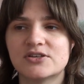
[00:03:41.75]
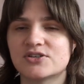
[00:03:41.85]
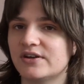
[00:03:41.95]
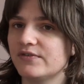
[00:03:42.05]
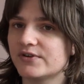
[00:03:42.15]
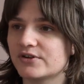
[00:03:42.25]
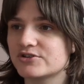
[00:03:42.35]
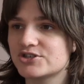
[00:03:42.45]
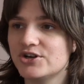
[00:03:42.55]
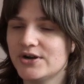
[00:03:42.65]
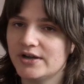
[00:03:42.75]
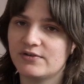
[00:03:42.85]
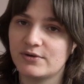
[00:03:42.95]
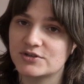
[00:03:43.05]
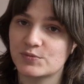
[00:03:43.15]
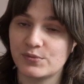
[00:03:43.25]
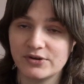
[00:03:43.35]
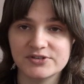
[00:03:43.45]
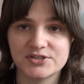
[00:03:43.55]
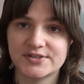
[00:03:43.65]
So if you're not sure, if you want to
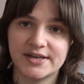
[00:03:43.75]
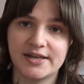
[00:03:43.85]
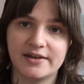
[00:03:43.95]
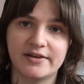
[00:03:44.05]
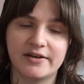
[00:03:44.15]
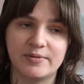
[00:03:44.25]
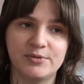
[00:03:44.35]
purchase it,